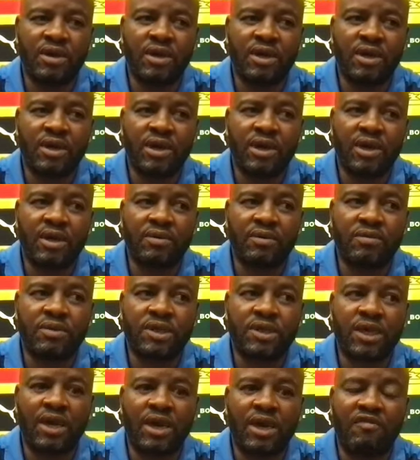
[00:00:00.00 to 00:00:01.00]
Second half,
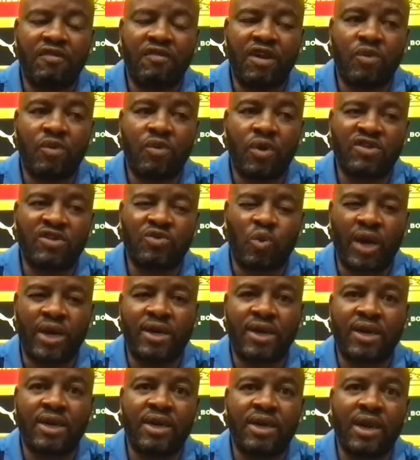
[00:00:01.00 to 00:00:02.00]
Lebo was
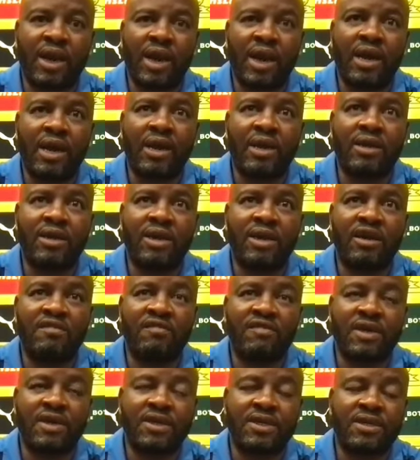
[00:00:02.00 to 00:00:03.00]
wider and Lyle
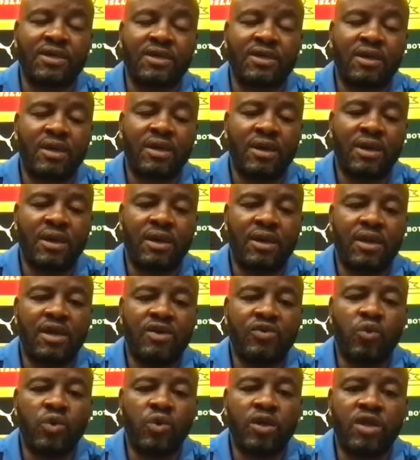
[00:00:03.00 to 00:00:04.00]
gave us
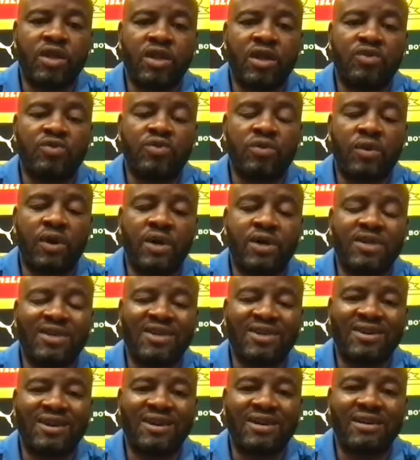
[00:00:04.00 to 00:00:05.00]
that width that we
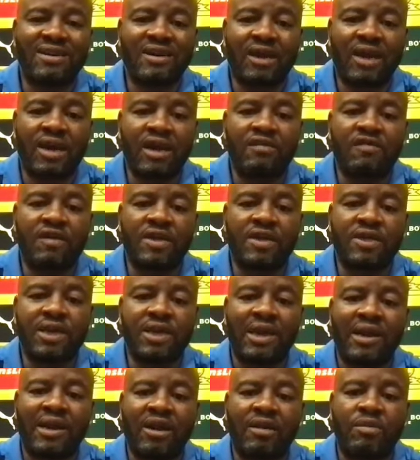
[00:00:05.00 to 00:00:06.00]
wanted. And it gave us
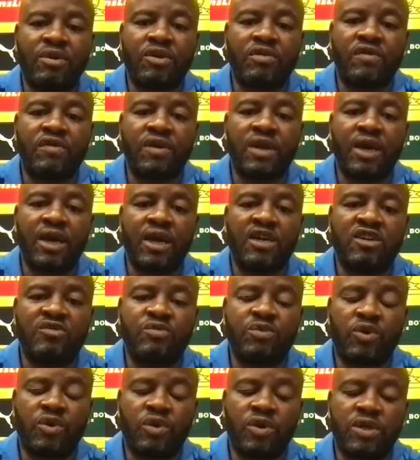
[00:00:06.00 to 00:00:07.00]
a little bit of an
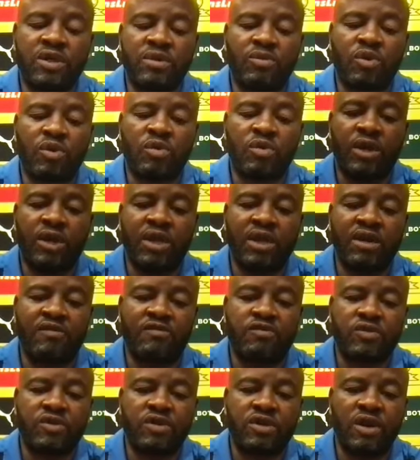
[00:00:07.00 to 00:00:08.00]
edge because the moment they
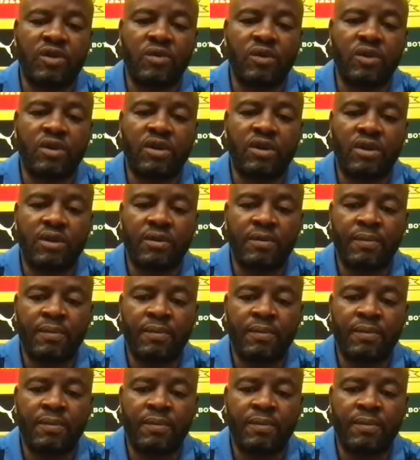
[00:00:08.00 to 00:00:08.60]
have to deal with